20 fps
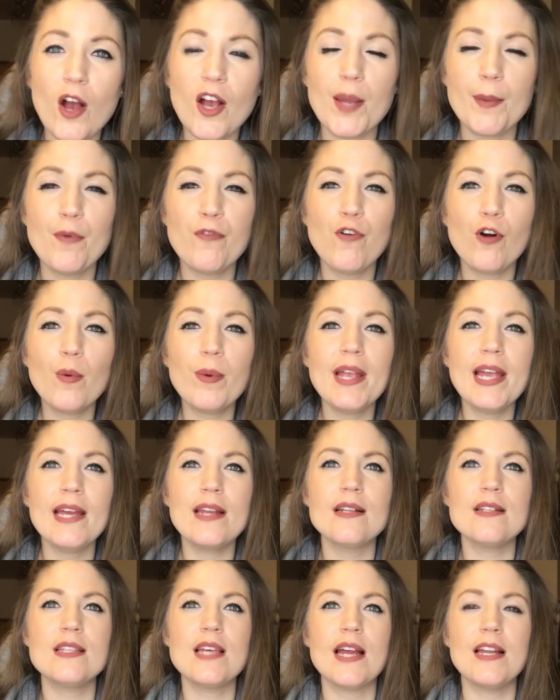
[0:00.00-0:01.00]
Okay, before we
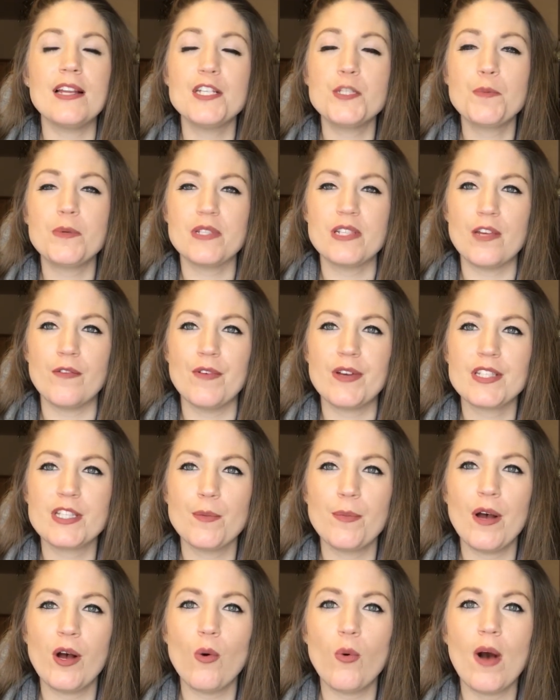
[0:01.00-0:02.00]
get into any specifics
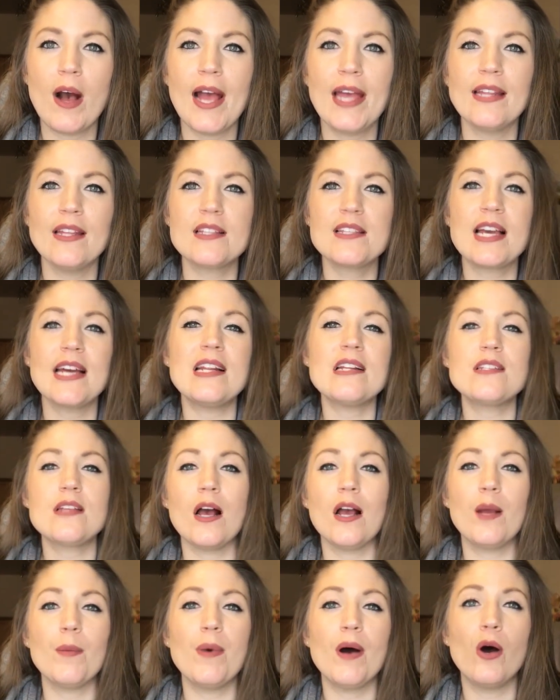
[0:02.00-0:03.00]
about wine, let's kind of
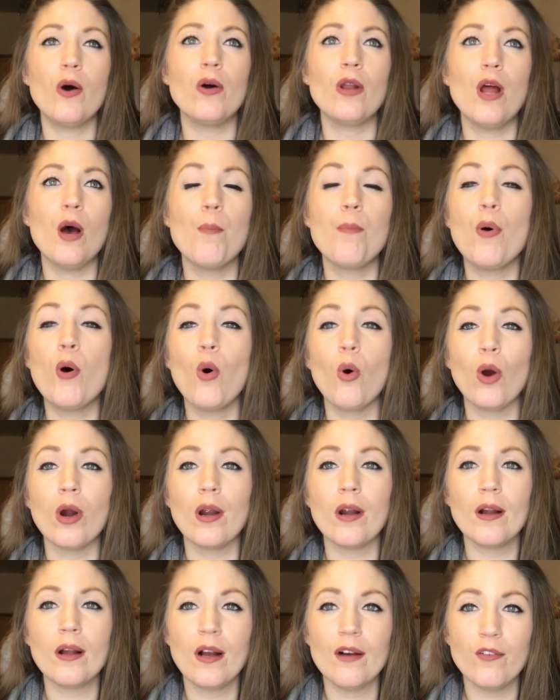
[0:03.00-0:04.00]
talk about a
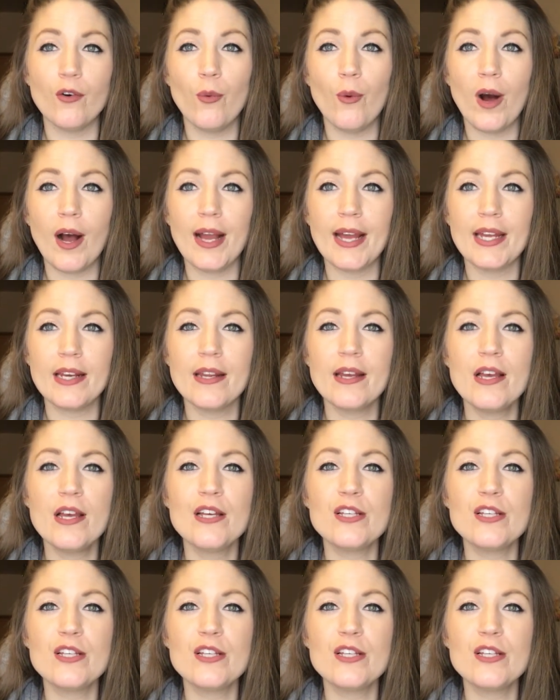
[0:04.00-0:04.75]
pour of a wine.